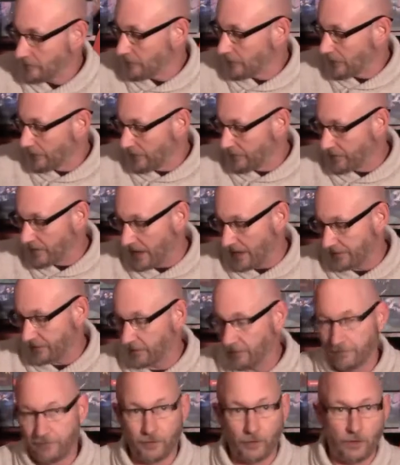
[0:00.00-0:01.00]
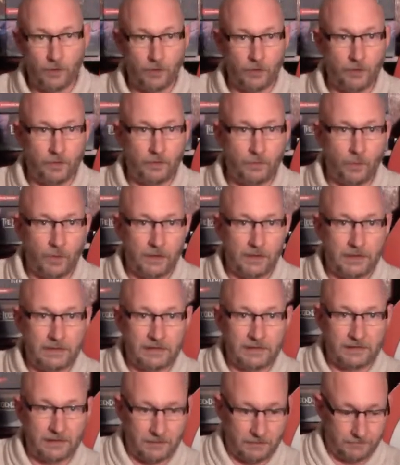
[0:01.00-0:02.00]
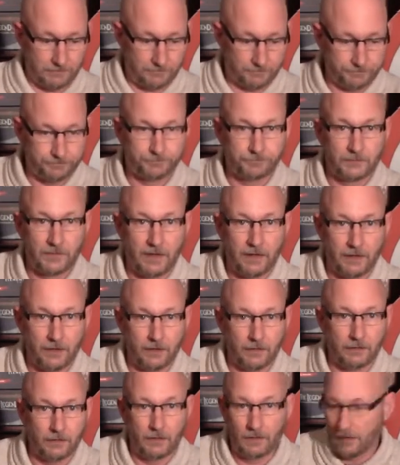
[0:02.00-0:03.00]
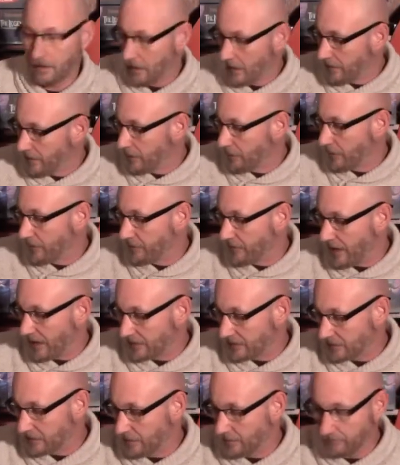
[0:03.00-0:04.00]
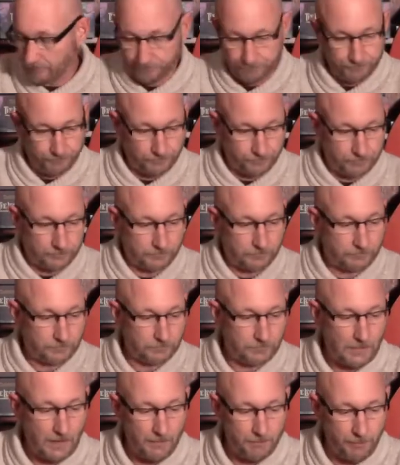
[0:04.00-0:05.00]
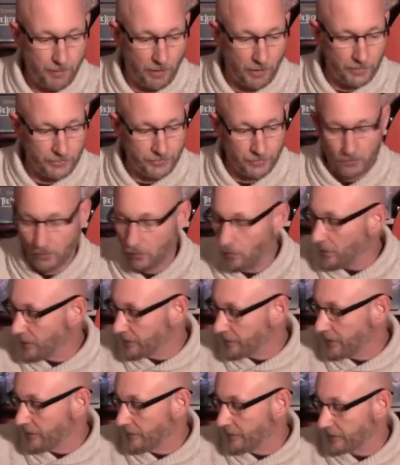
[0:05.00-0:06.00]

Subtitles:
We've got the full ones here, and then we've got some partial ones here.